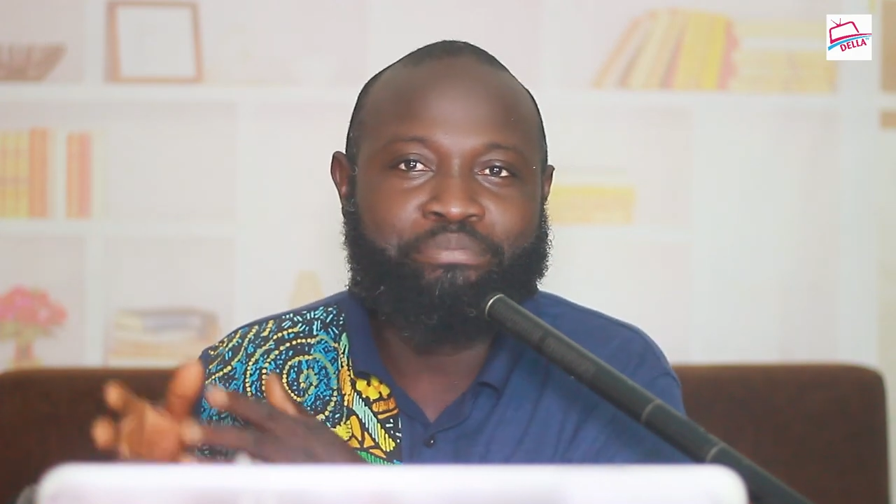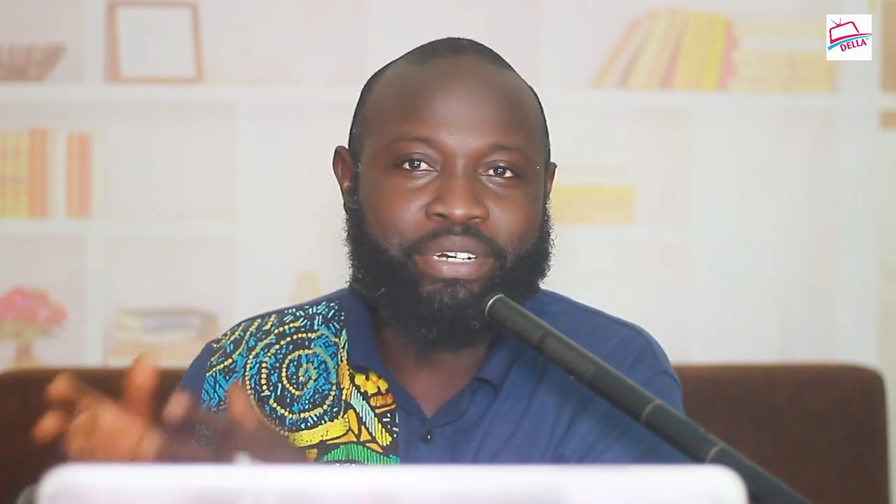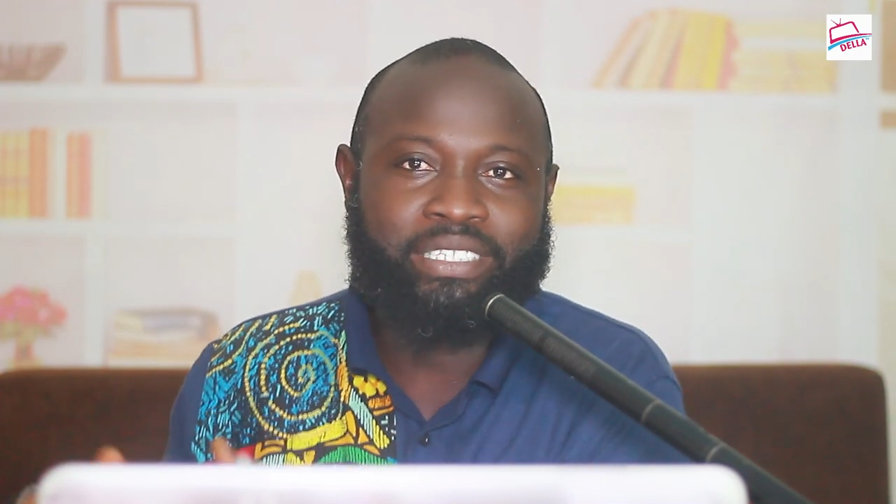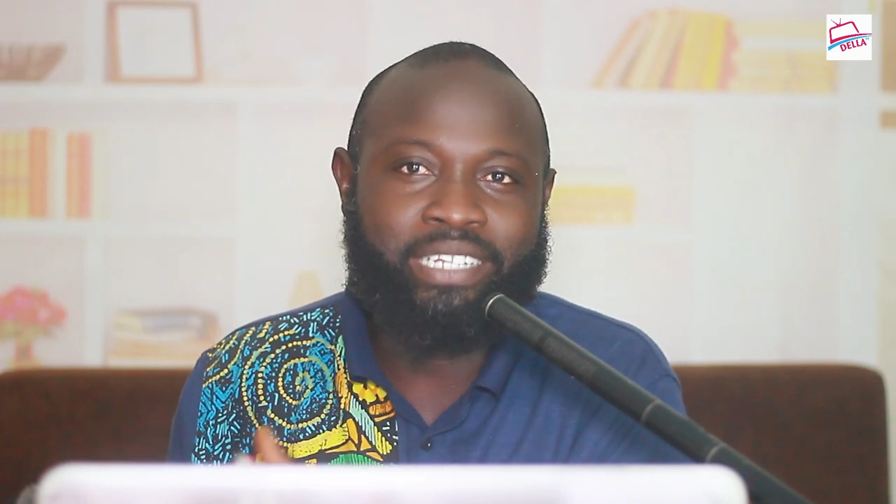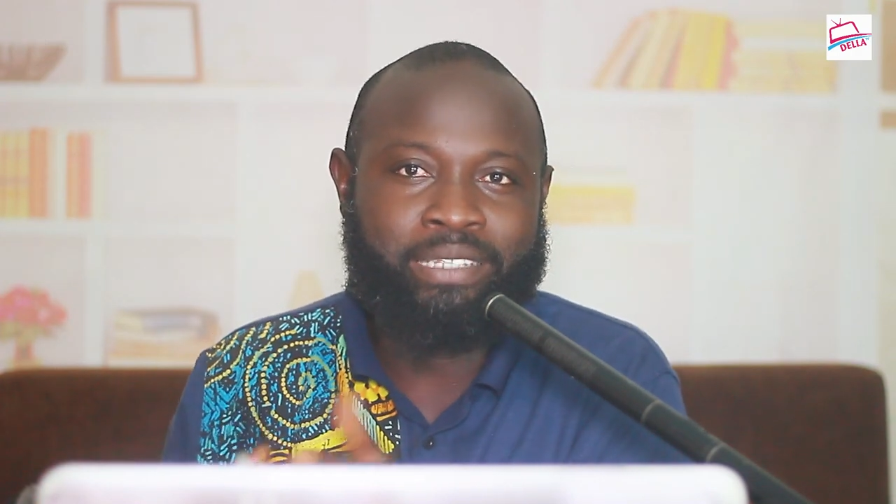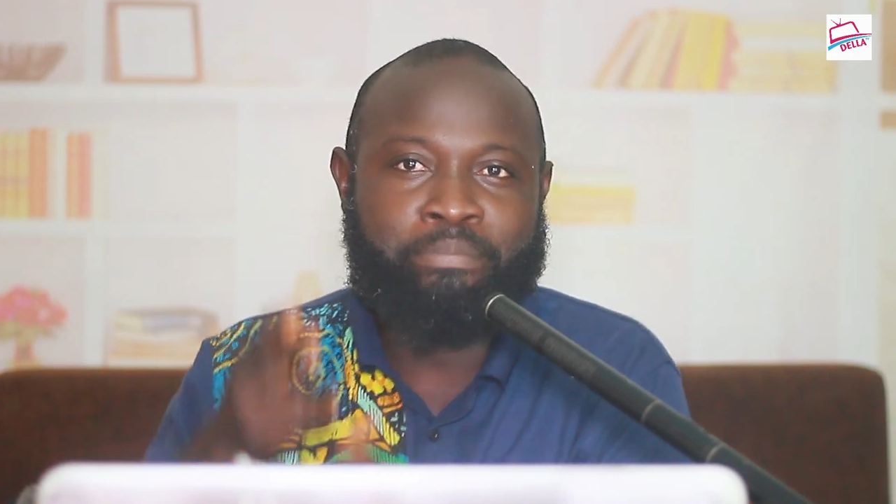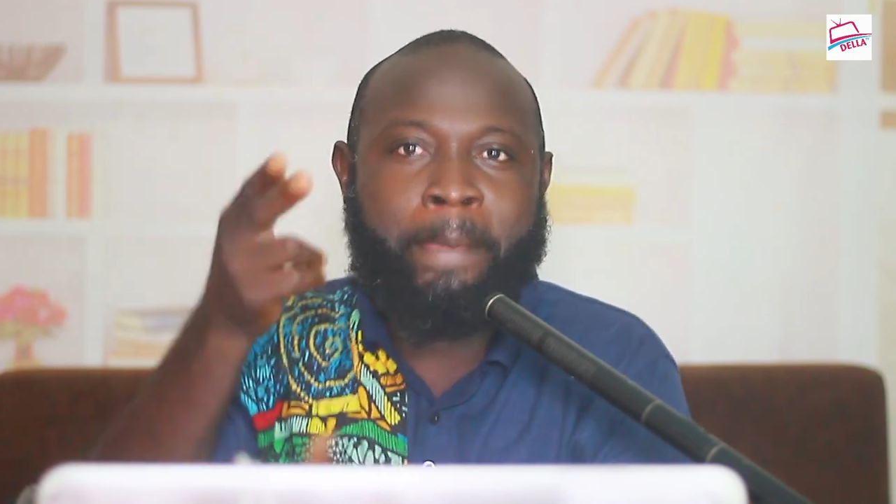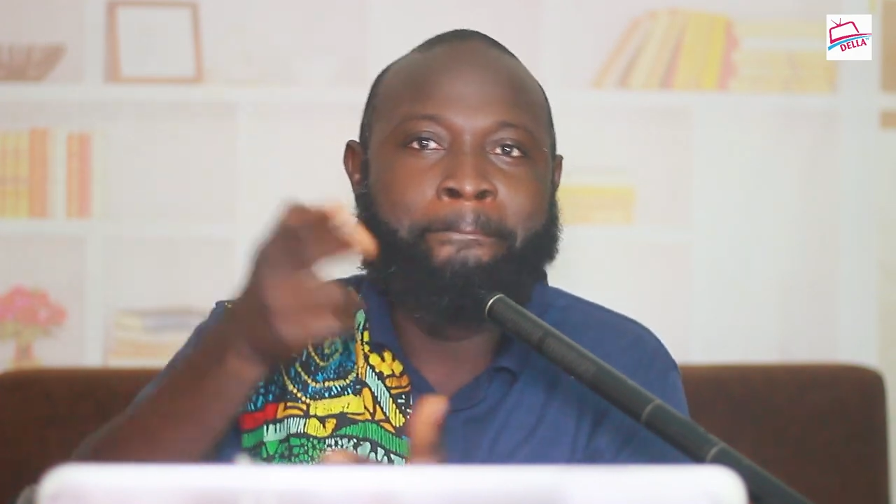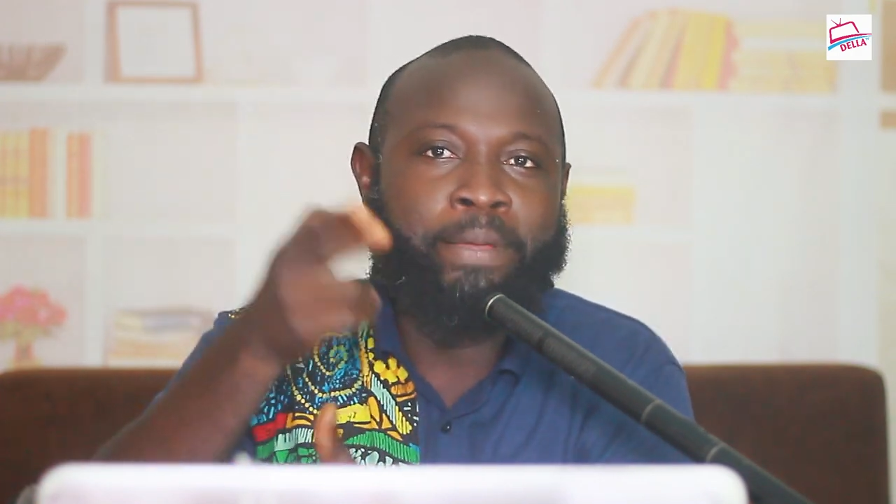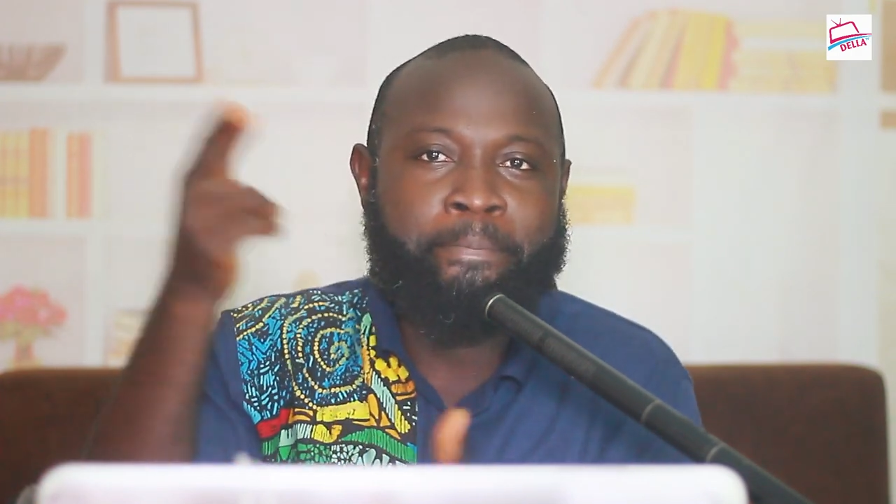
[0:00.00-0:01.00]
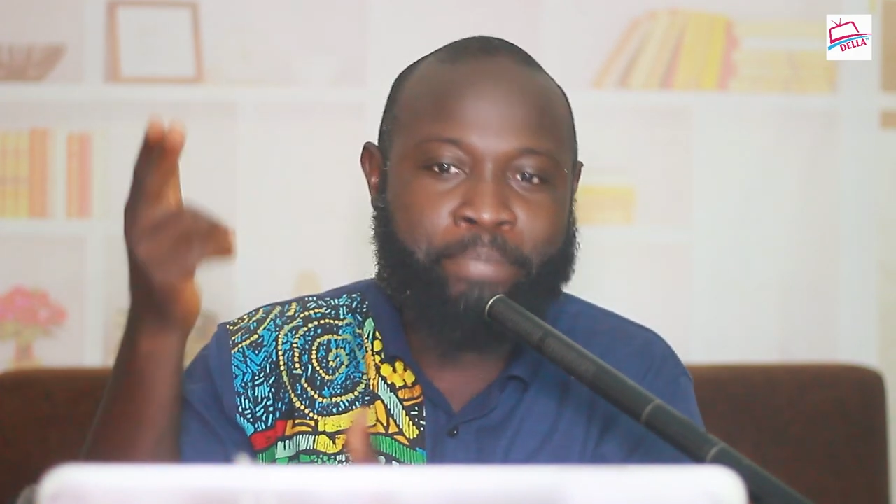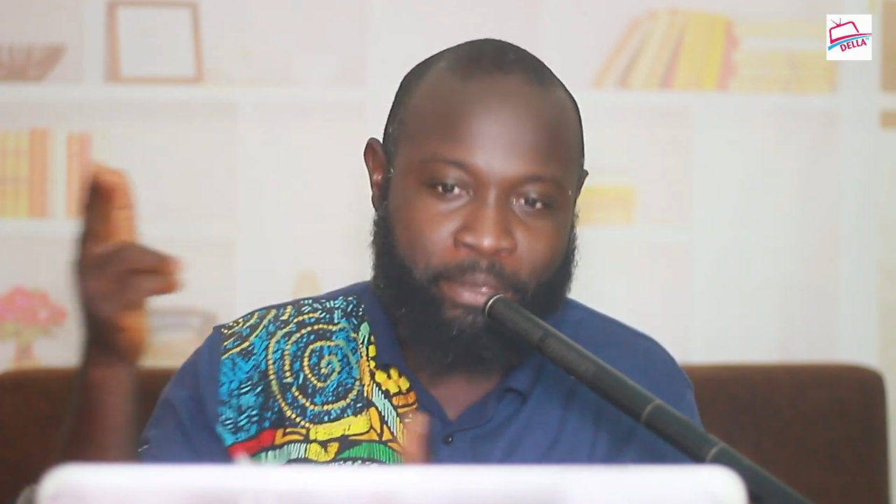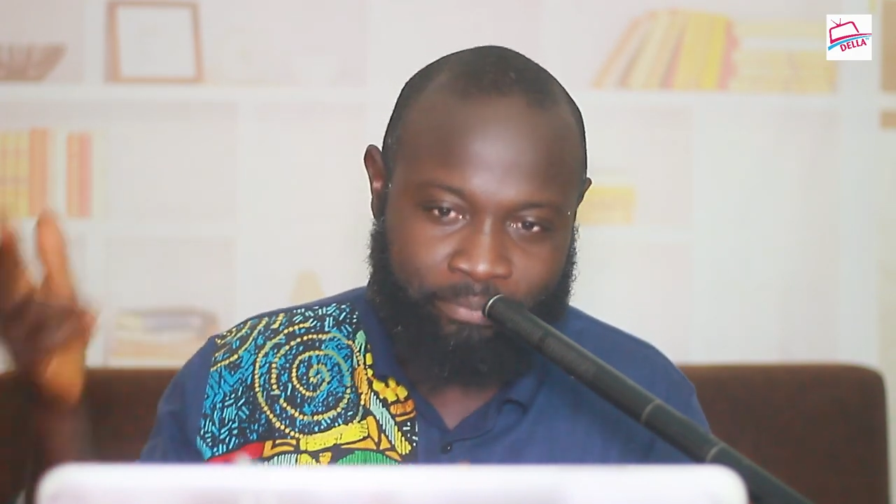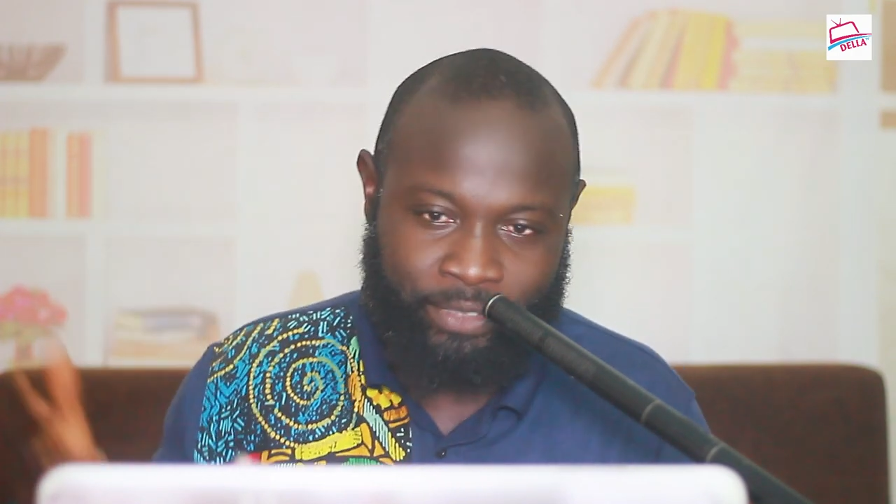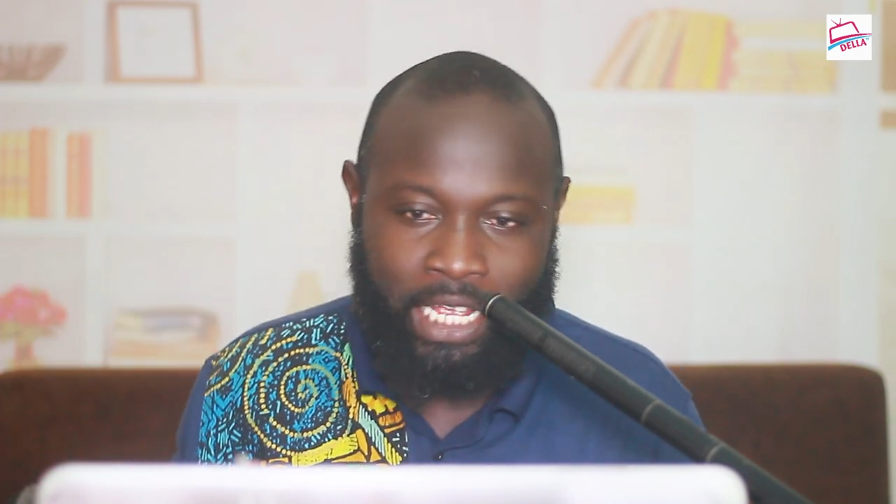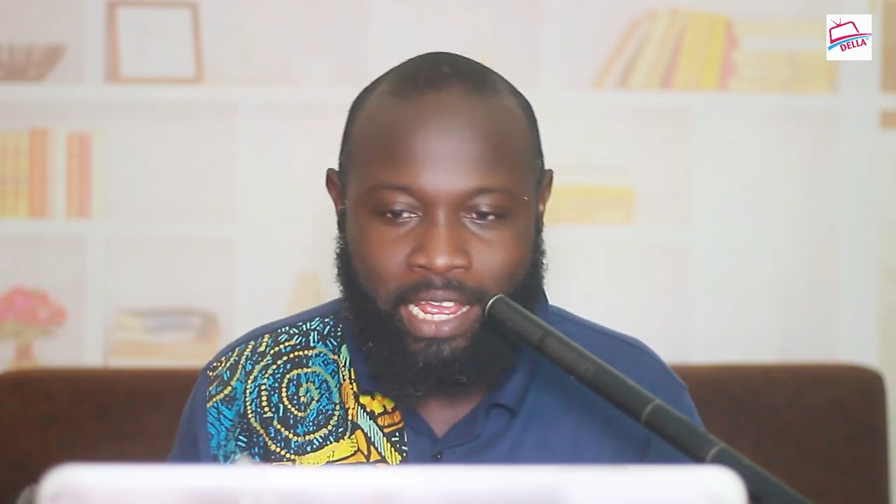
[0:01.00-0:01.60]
president. BHIM, BHIM, BHIM.